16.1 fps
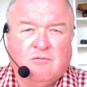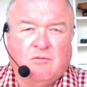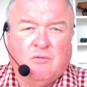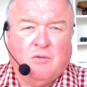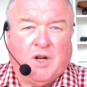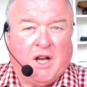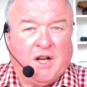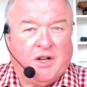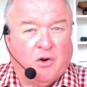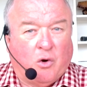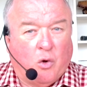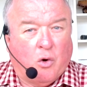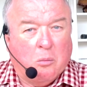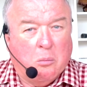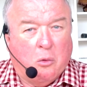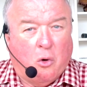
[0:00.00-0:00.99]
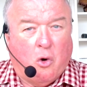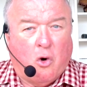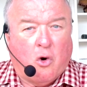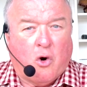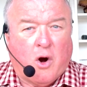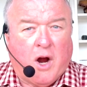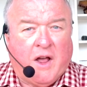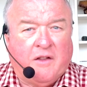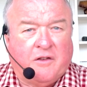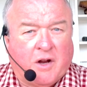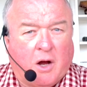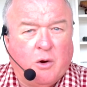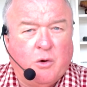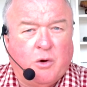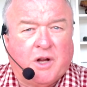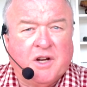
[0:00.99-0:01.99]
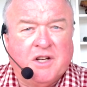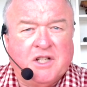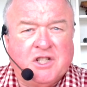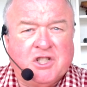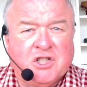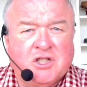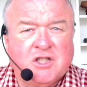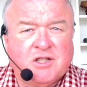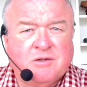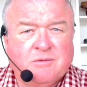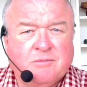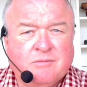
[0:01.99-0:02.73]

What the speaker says: Need to look more at the tow conditions.